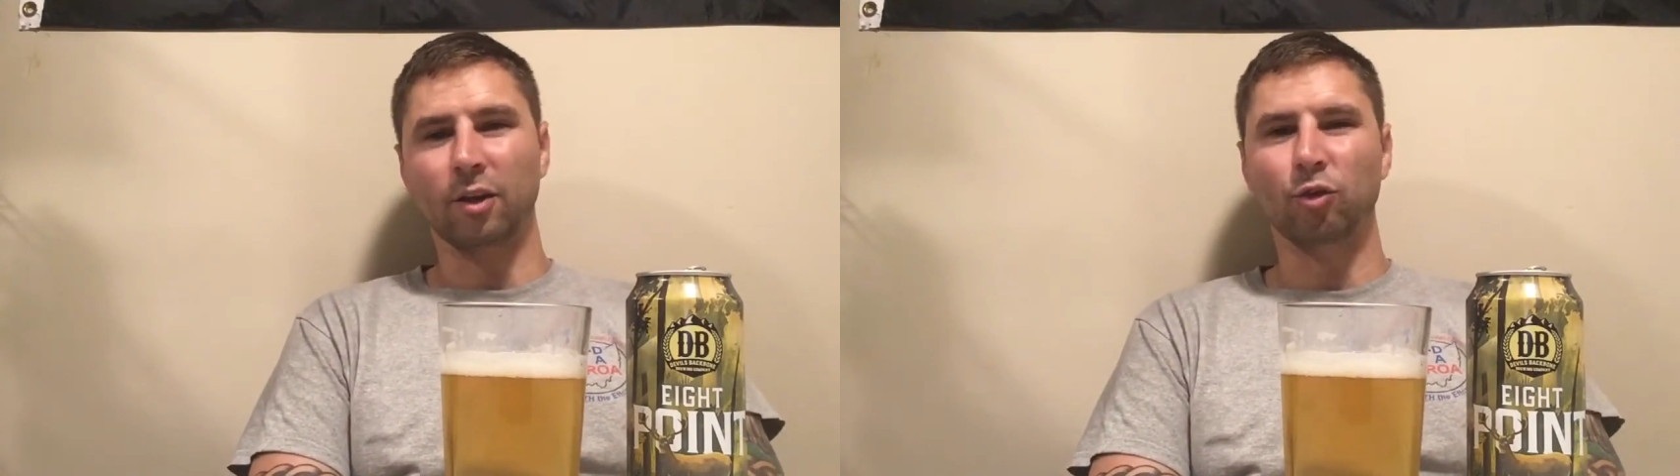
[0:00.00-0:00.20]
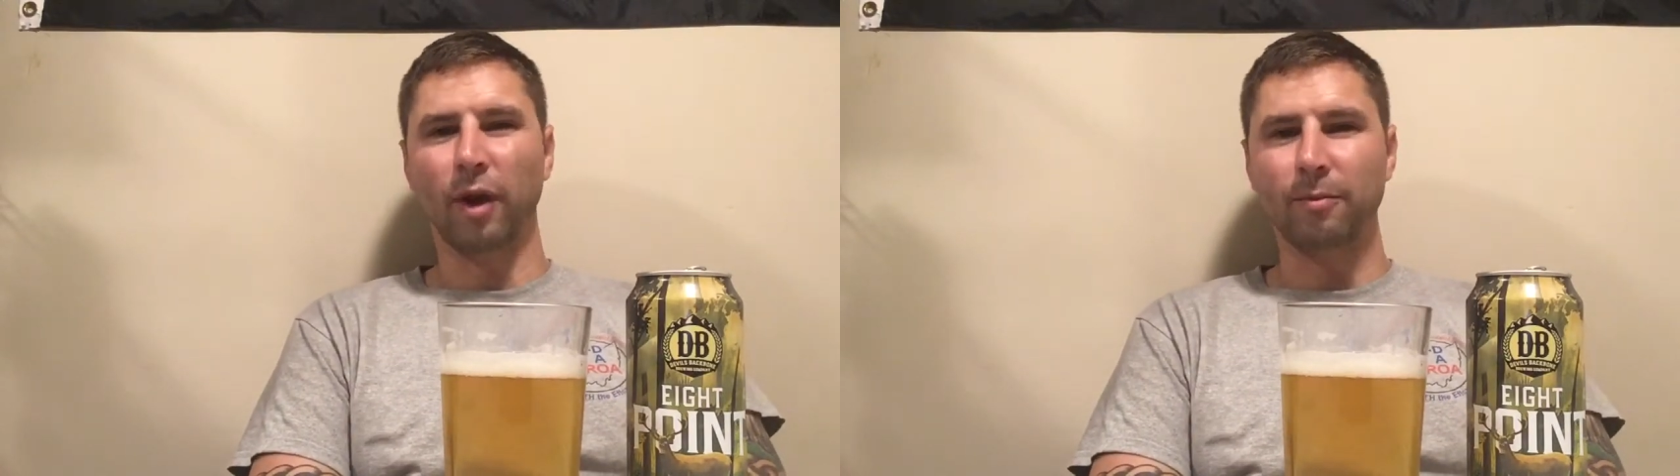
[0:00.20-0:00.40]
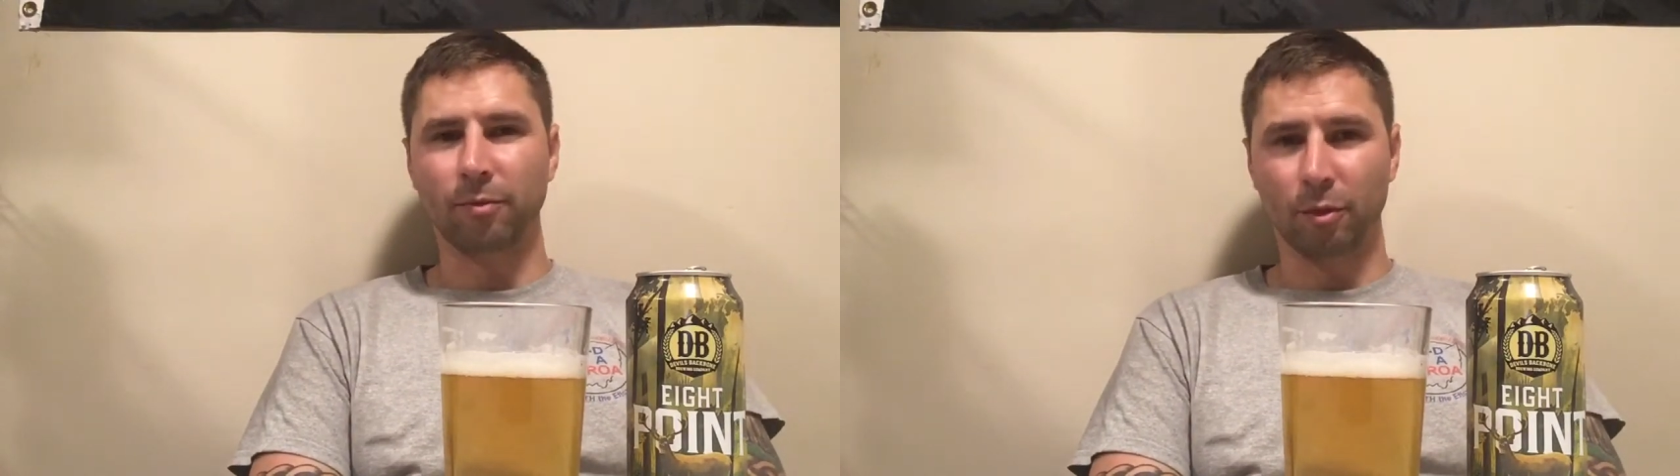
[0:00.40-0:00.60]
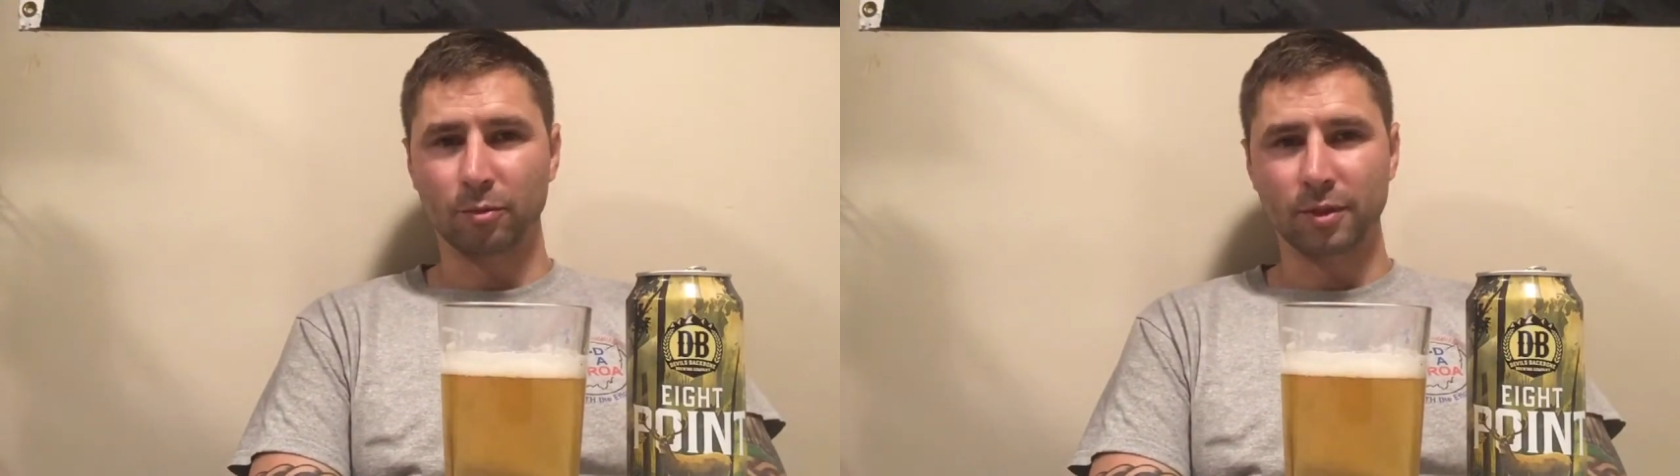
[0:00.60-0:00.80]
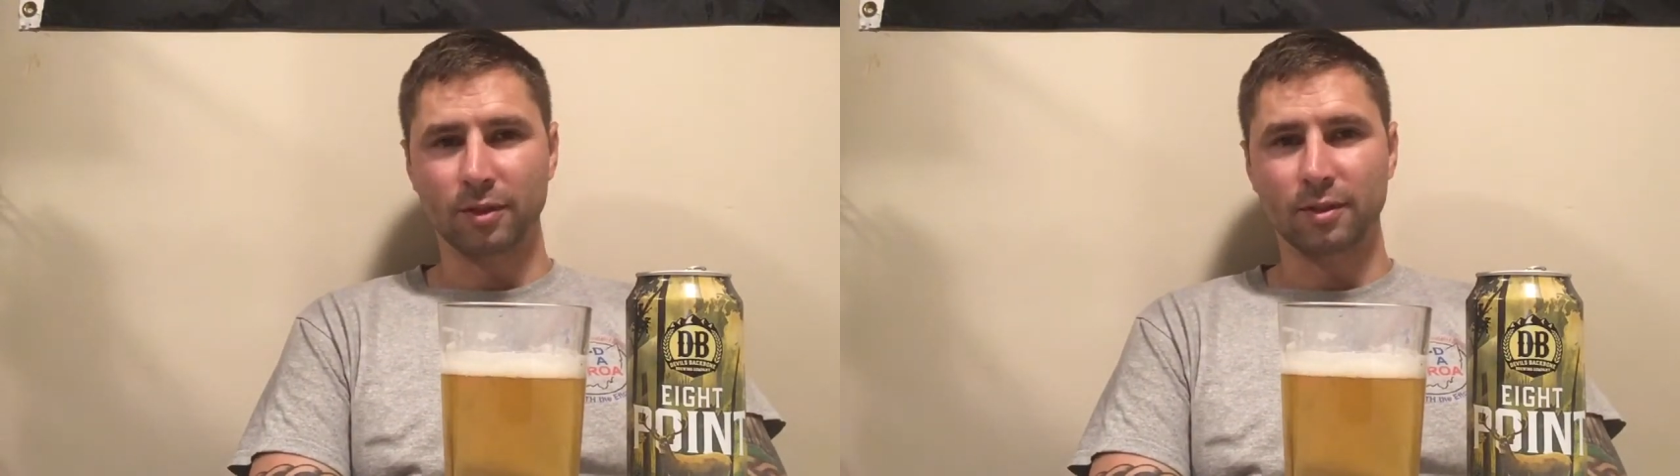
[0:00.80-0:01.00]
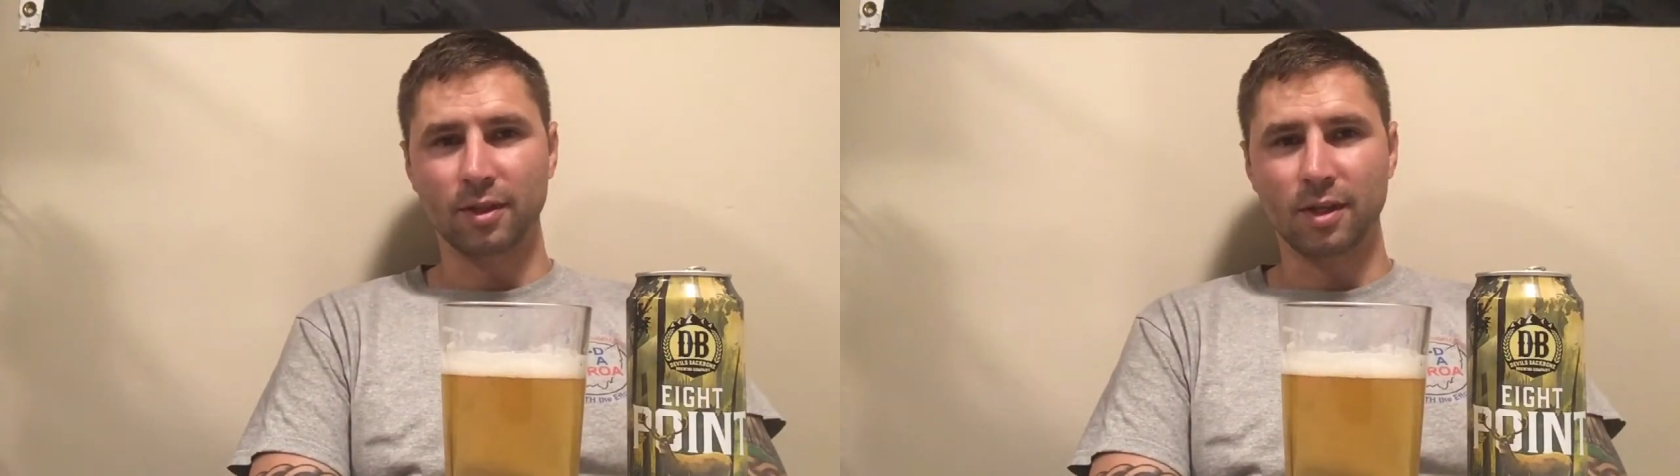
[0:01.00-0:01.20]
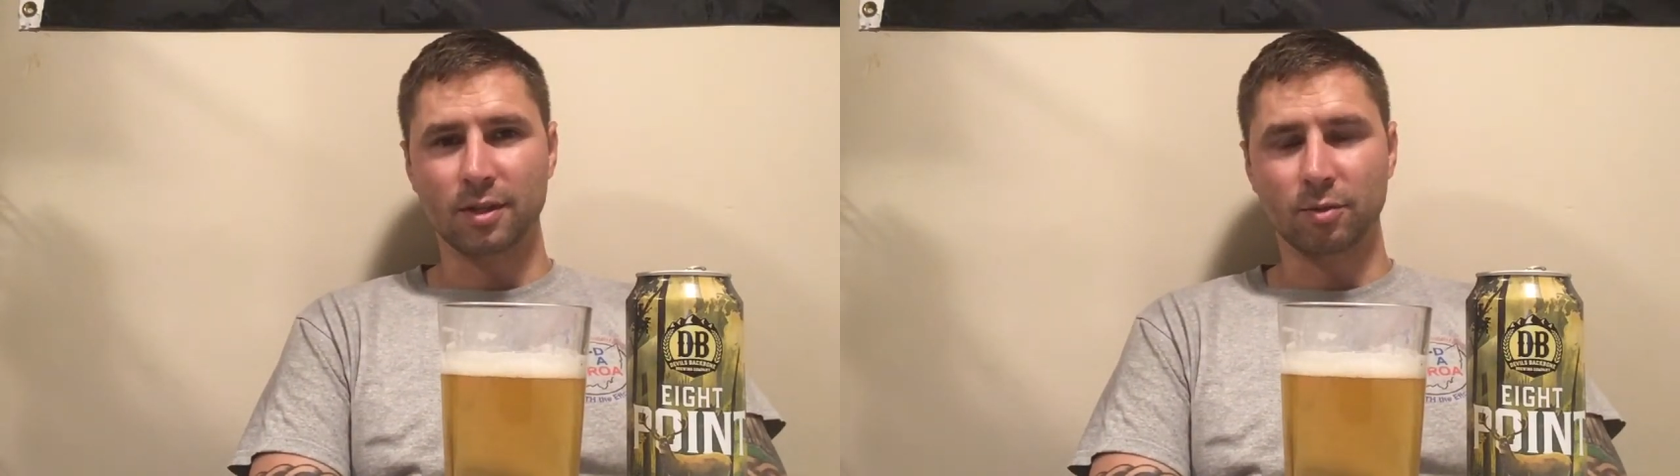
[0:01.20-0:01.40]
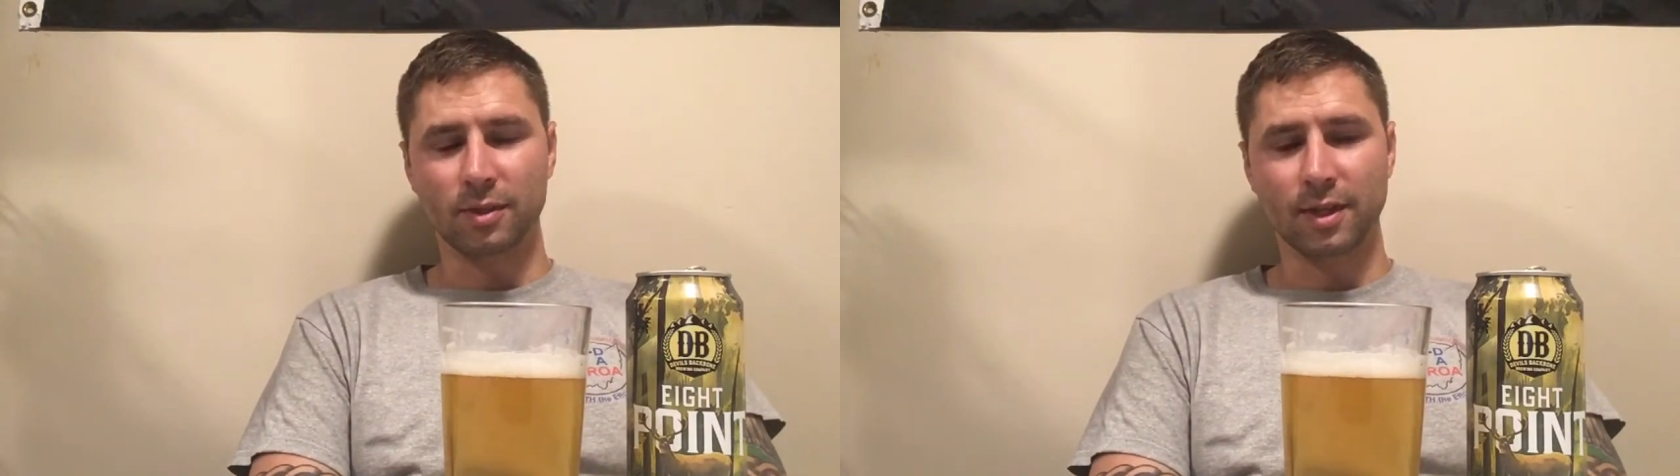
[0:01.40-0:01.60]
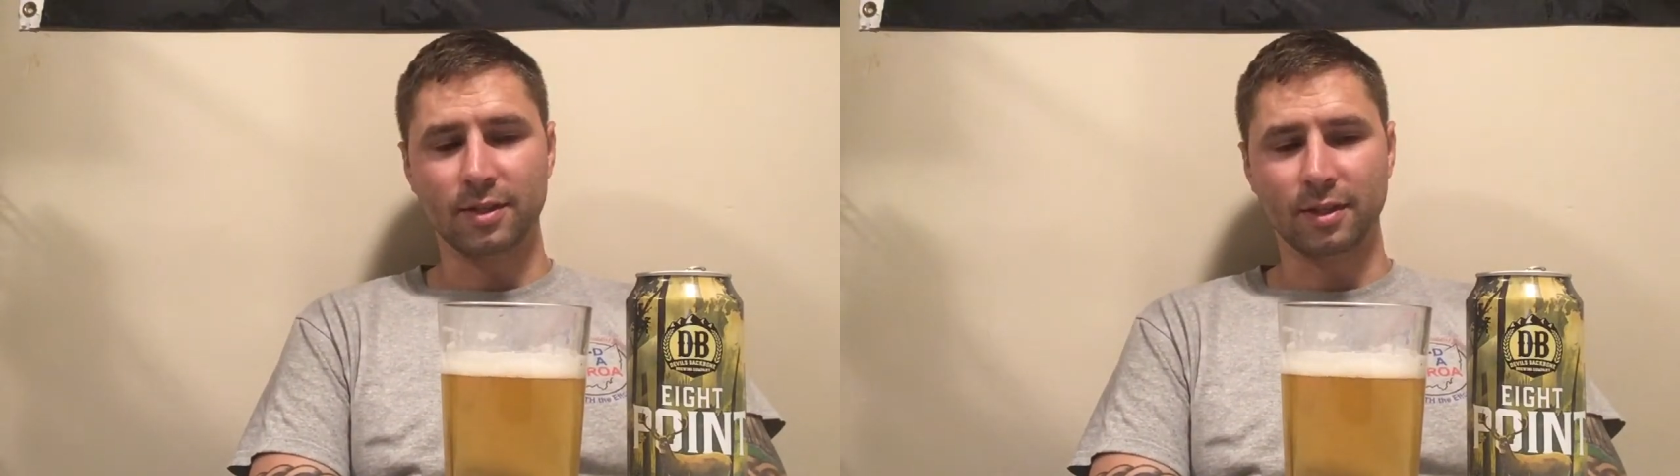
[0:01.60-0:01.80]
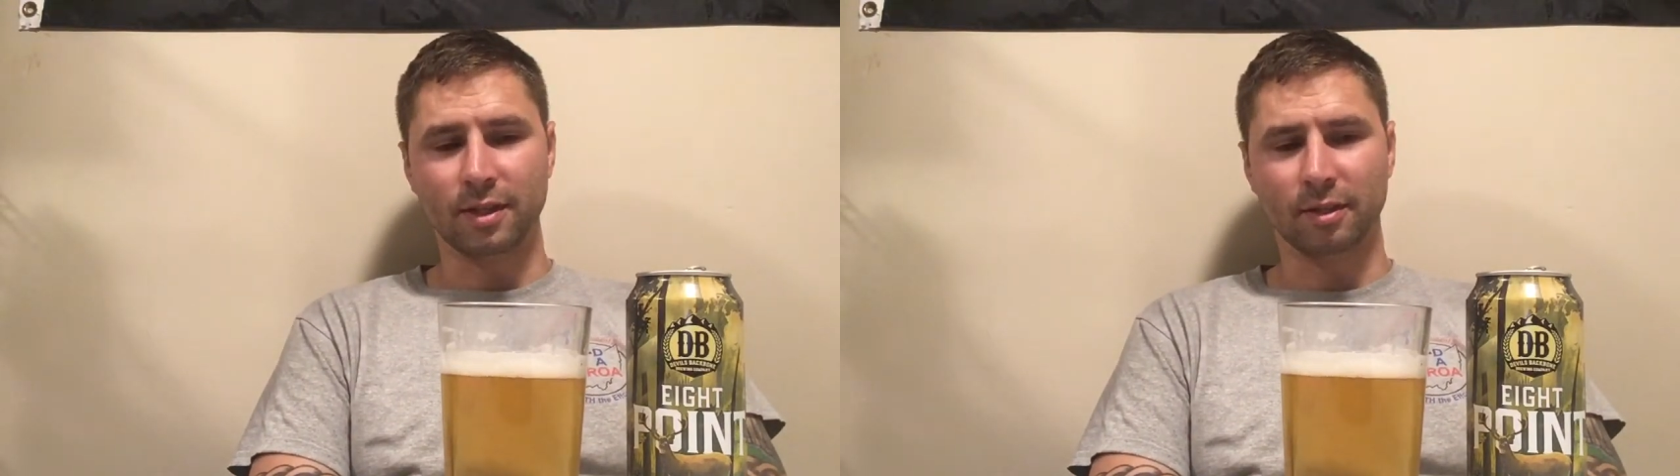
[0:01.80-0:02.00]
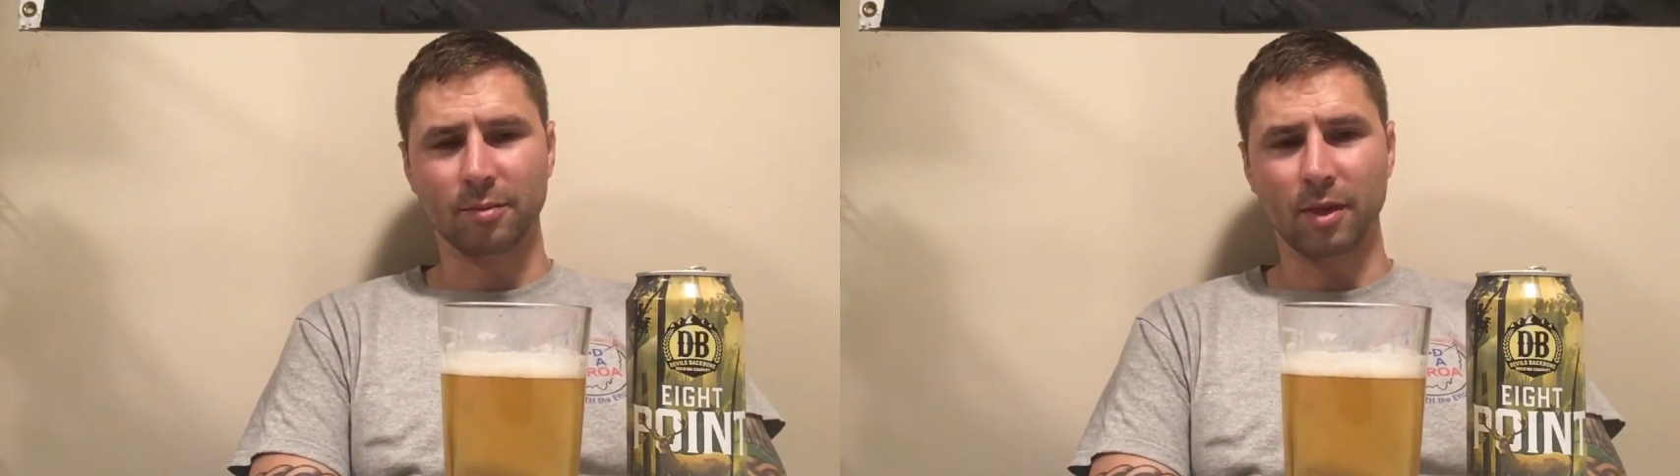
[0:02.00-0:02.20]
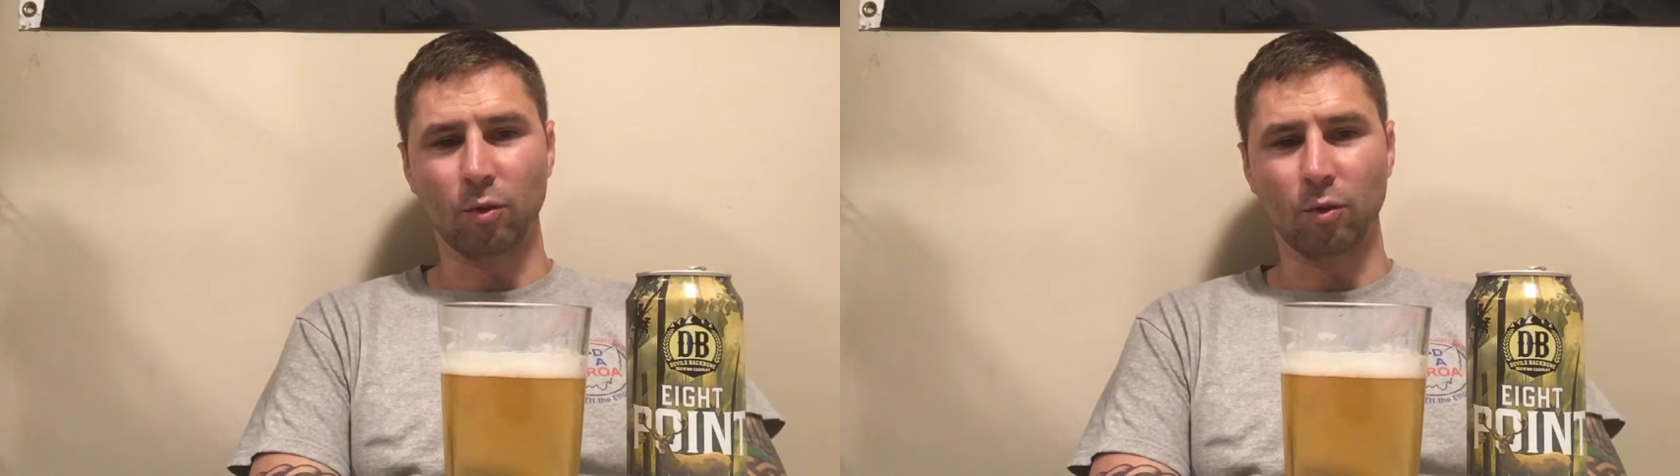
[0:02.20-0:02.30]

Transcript: a grapefruit is what they say to me,